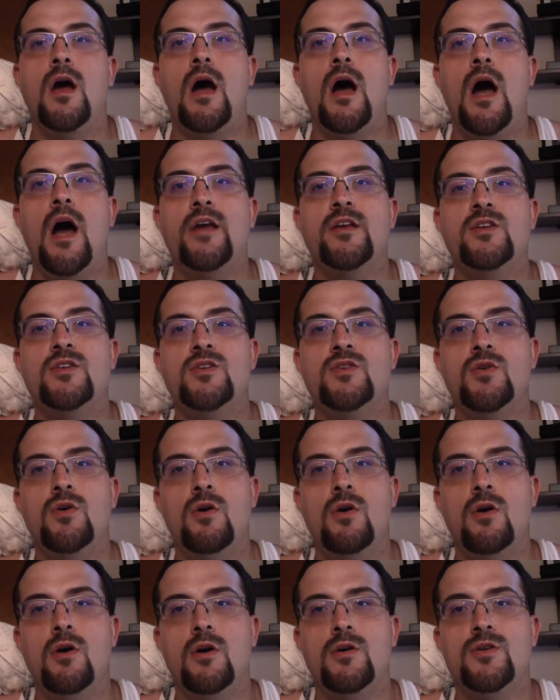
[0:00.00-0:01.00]
I
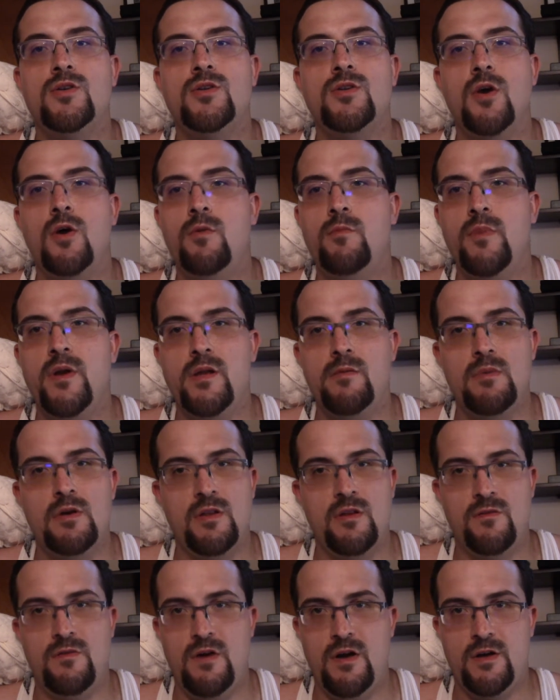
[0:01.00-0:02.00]
saw so many
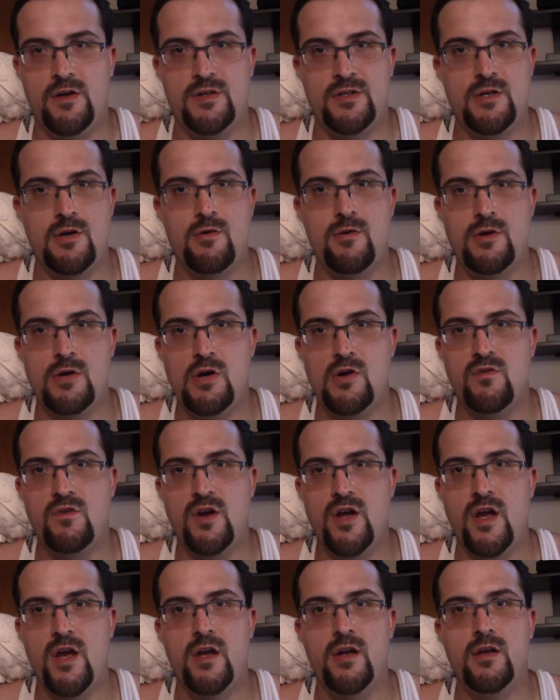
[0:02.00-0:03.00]
motherfuckers going
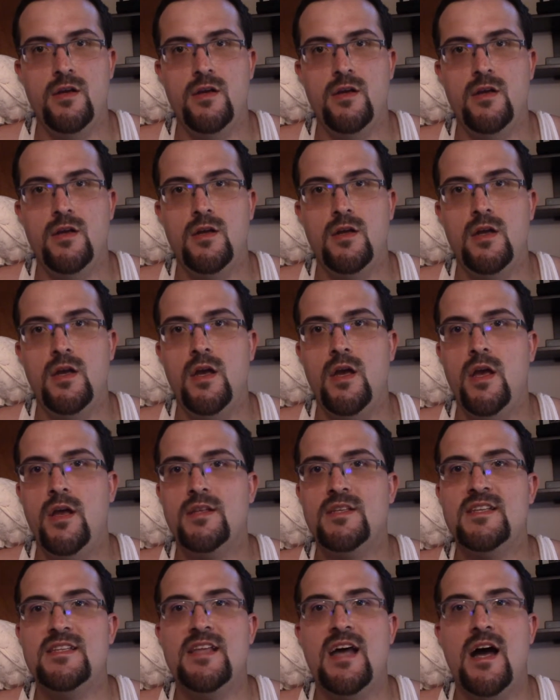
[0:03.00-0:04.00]
overhead.
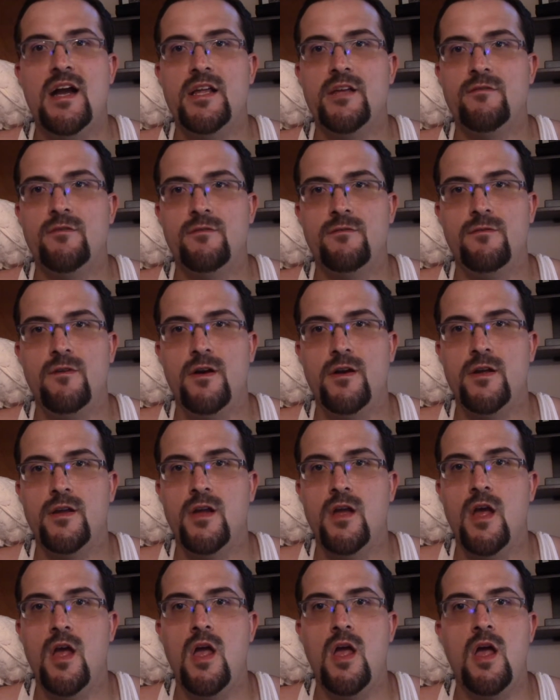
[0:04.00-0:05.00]
It's not even
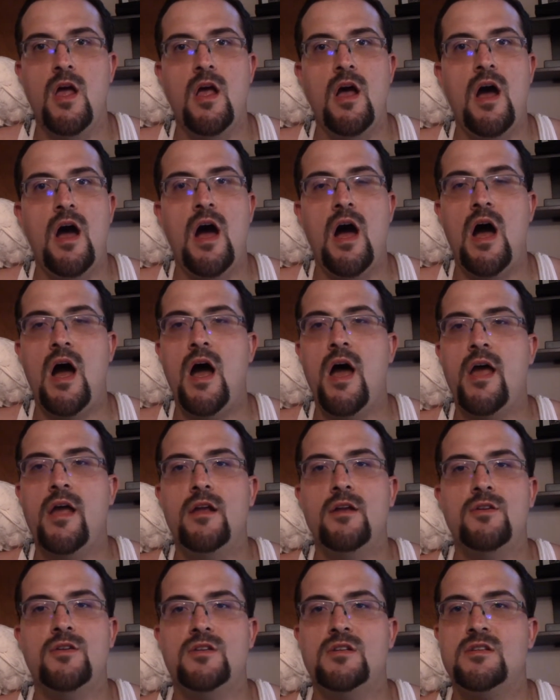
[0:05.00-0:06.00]
funny.
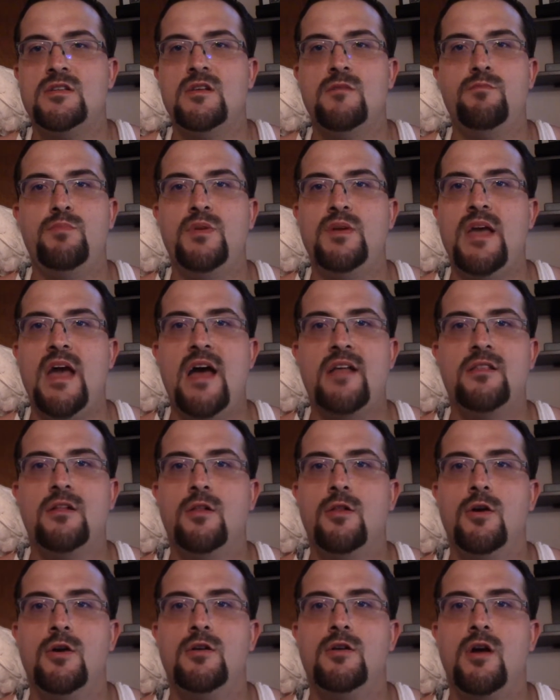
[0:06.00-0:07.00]
I just simply had the
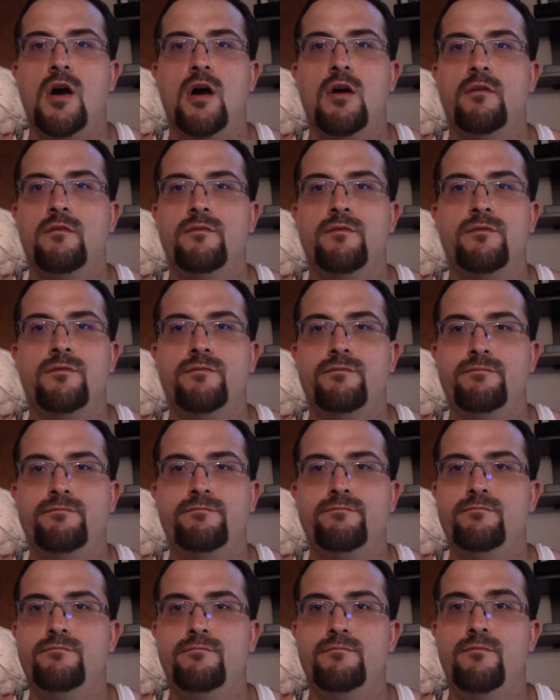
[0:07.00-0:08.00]
look of,
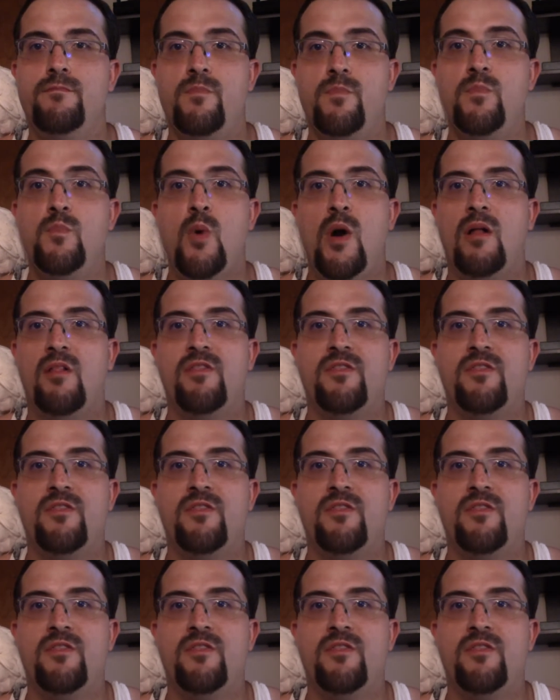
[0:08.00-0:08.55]
well,